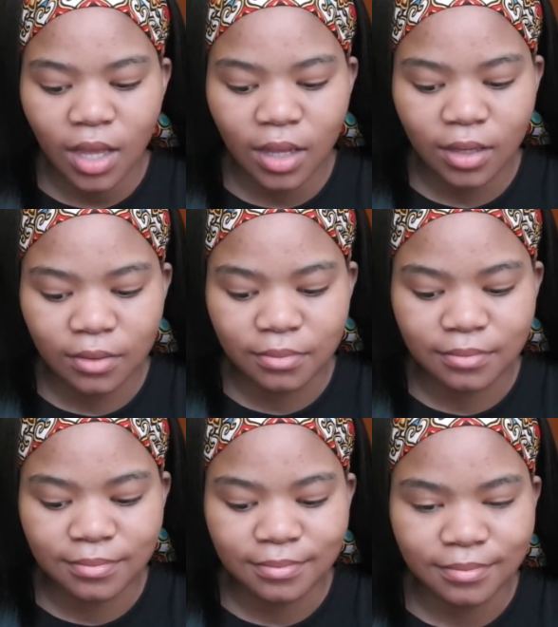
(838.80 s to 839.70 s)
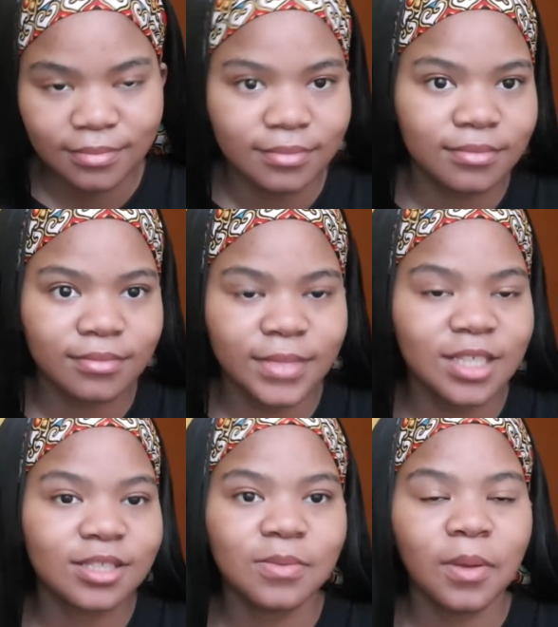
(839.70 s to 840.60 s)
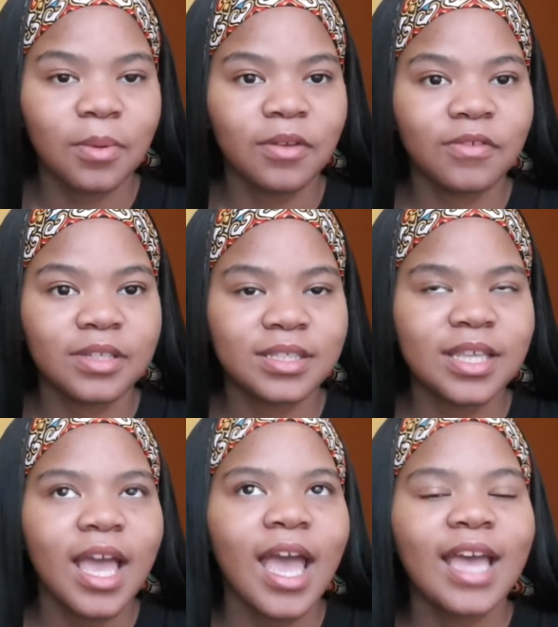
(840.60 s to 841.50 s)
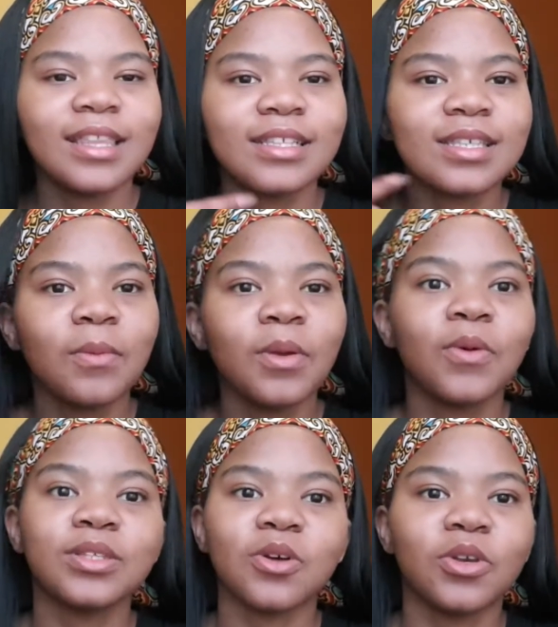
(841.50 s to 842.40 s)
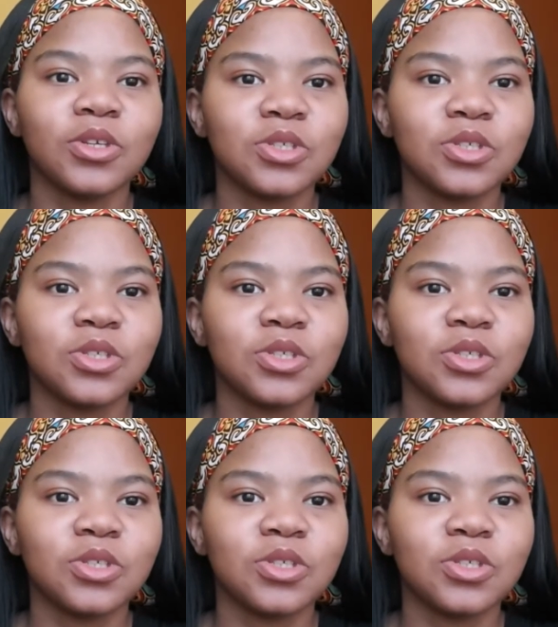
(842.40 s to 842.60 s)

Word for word: Um that's just my preference. And then someone once argued